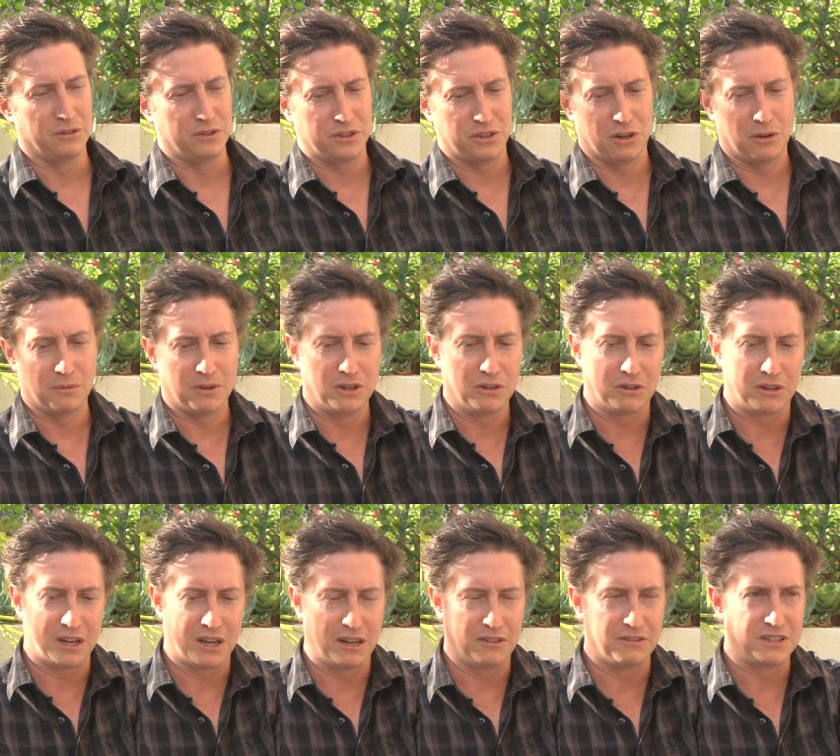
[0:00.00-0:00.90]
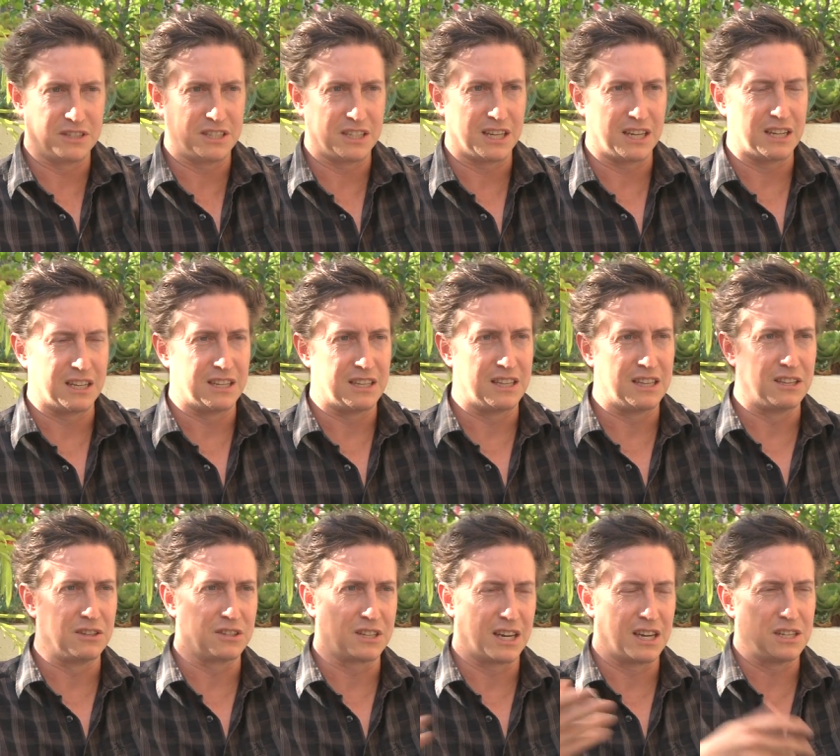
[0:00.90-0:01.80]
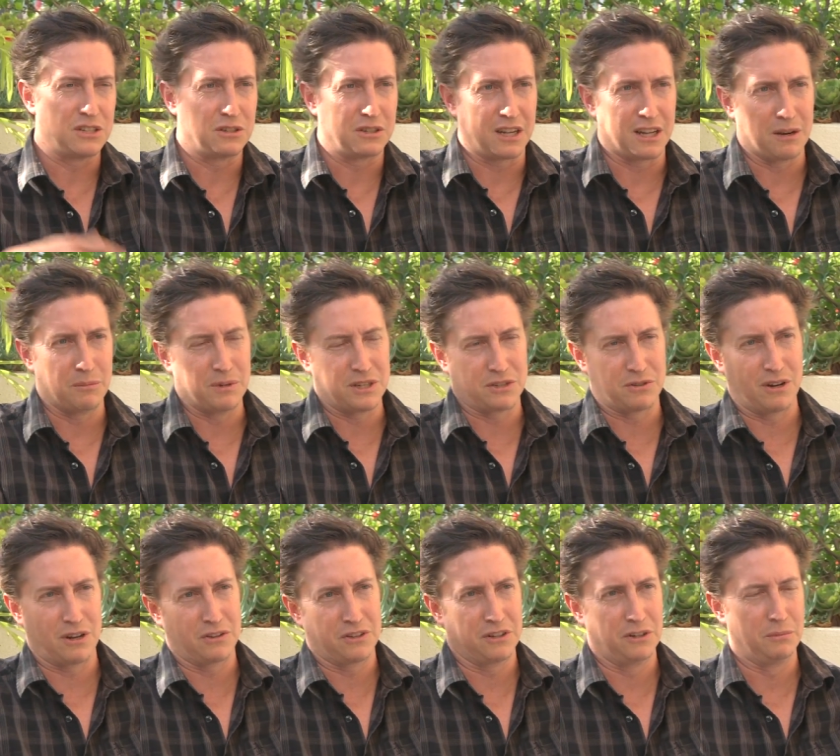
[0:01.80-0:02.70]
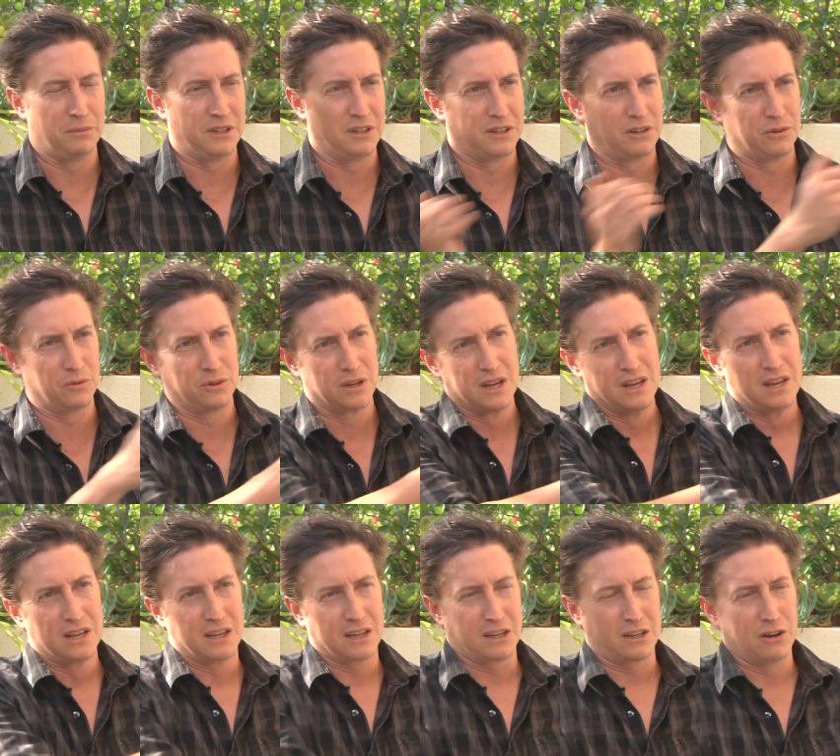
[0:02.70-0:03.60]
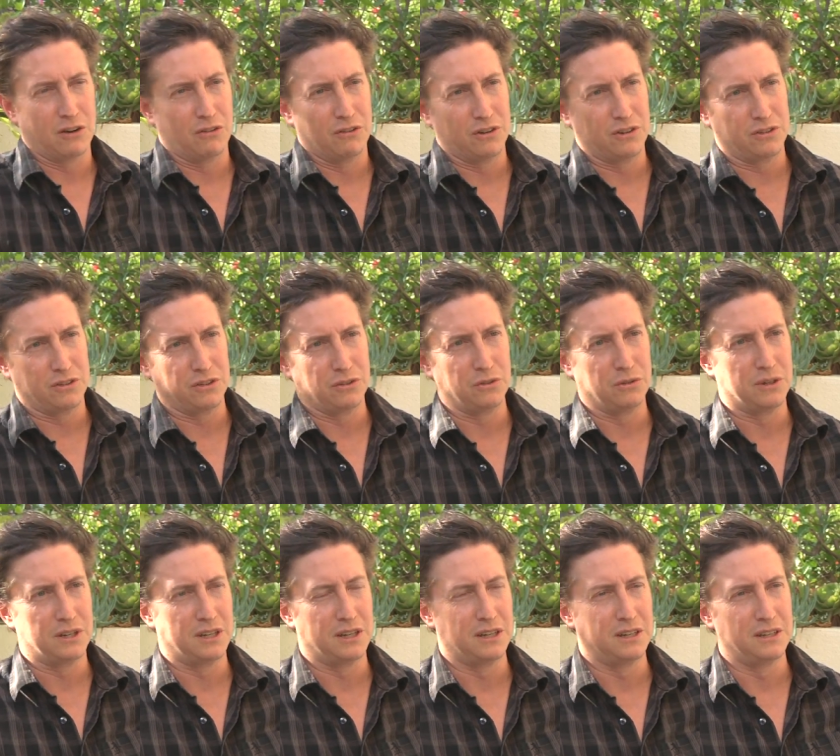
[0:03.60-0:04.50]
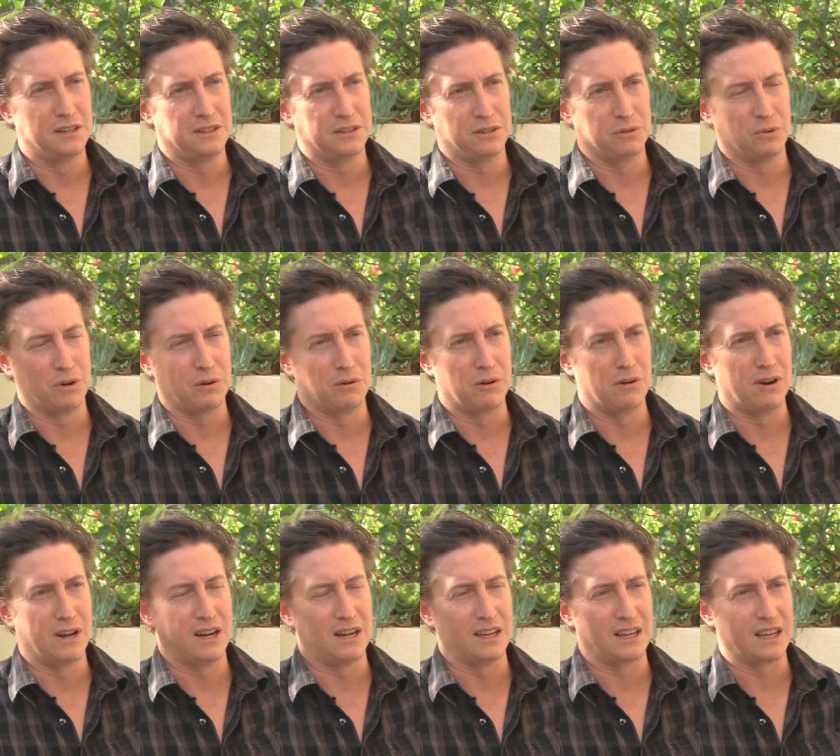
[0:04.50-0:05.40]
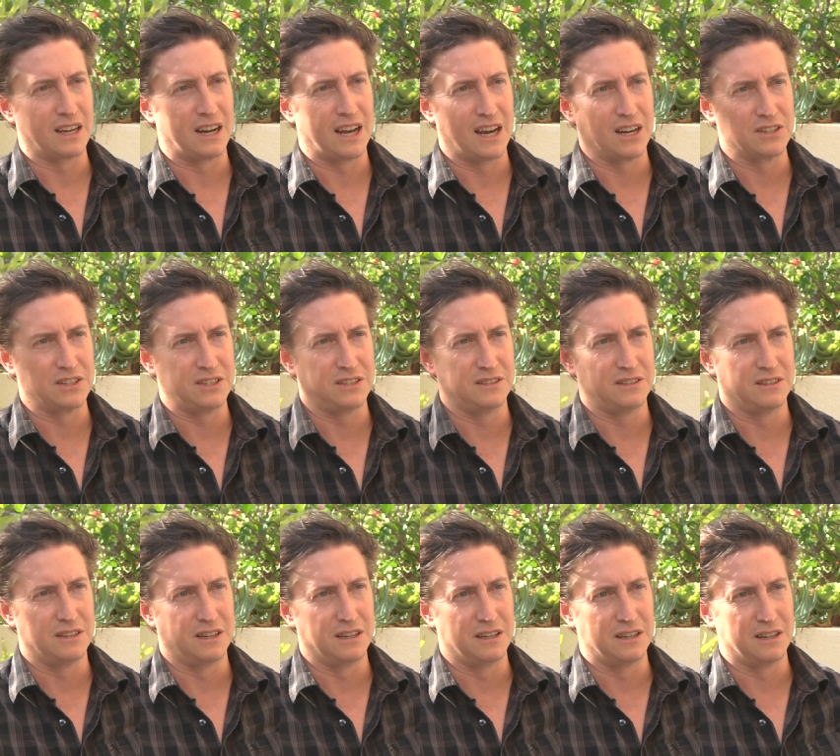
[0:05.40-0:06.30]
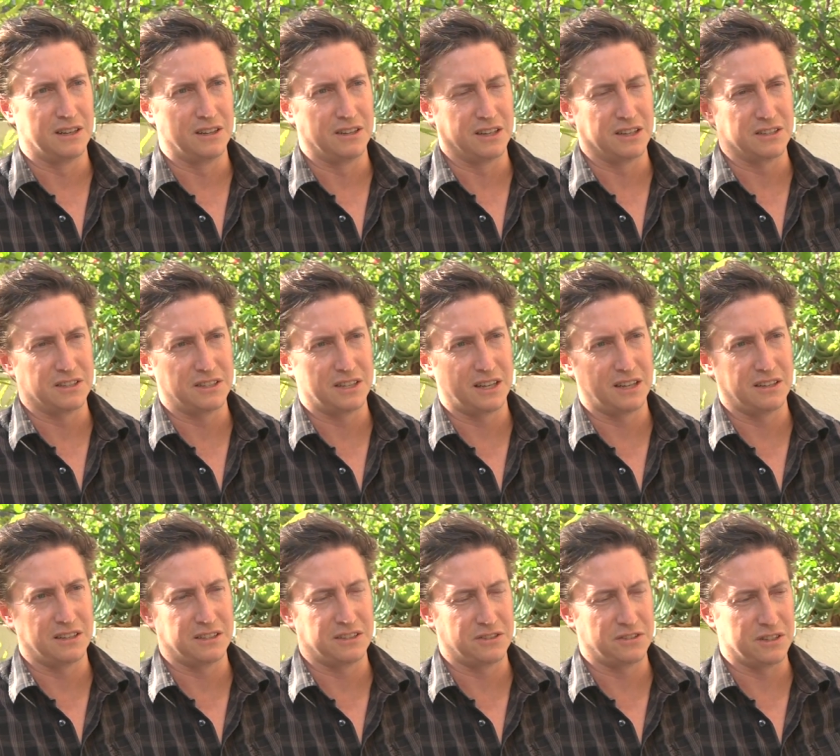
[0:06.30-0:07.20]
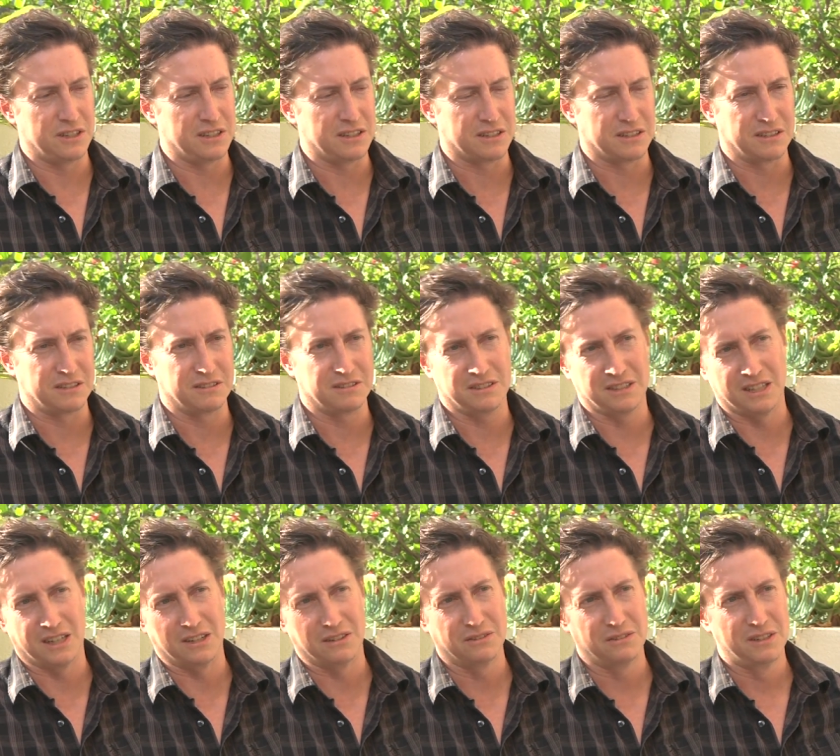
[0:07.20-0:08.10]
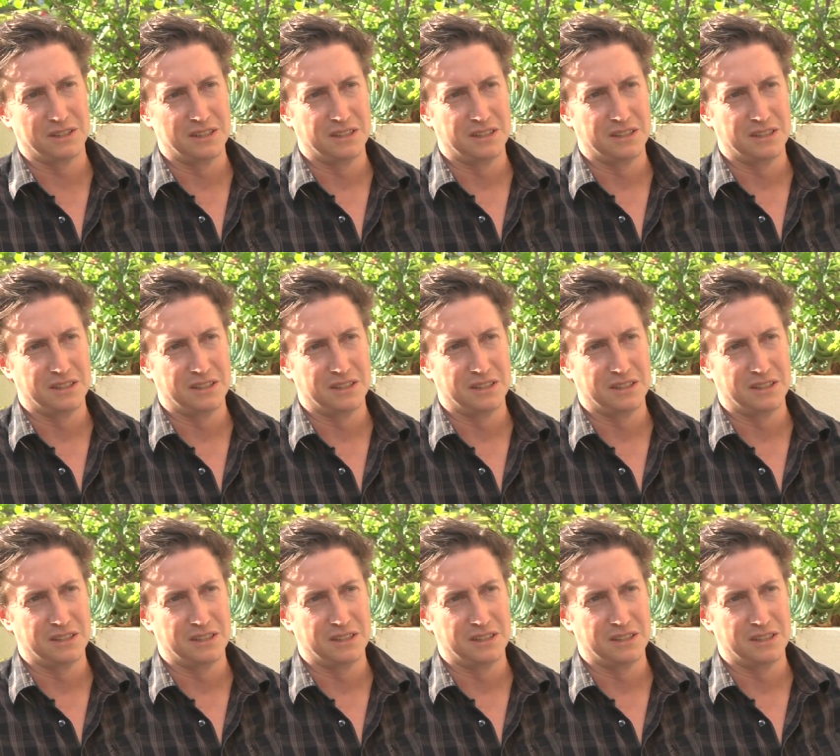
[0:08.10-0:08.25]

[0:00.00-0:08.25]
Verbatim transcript: We'd show them a new cut of a scene, and then those guys would kind of mess around with it a little bit, and then go over to, uh, to where we were editing at a house uh, on the other side of the street, and, you know,